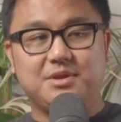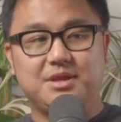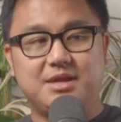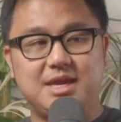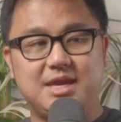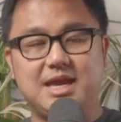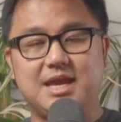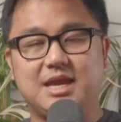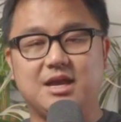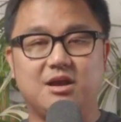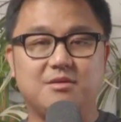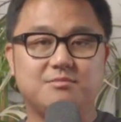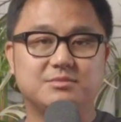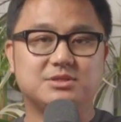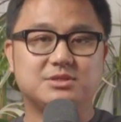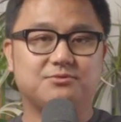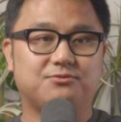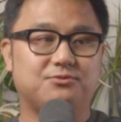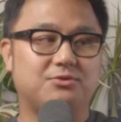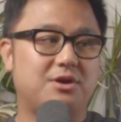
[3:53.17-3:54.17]
He
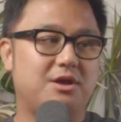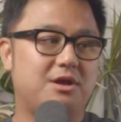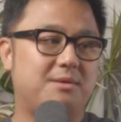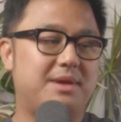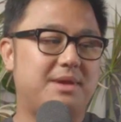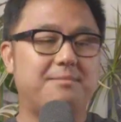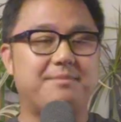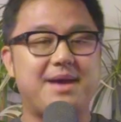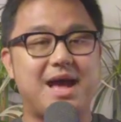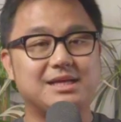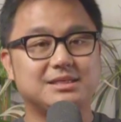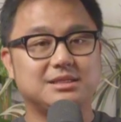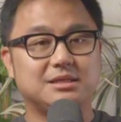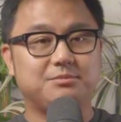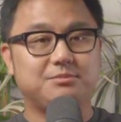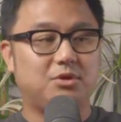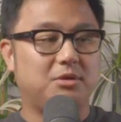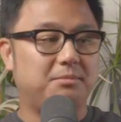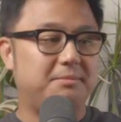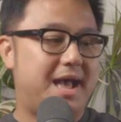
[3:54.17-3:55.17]
comes from a
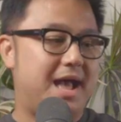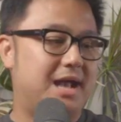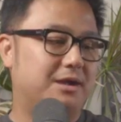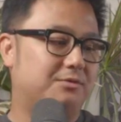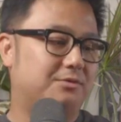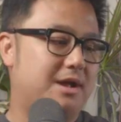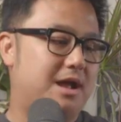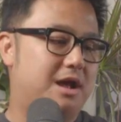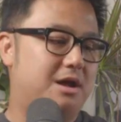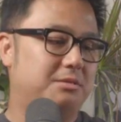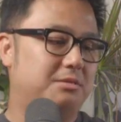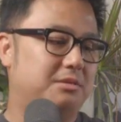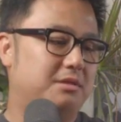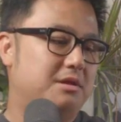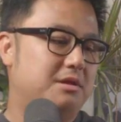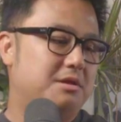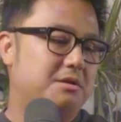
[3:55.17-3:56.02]
basketball background,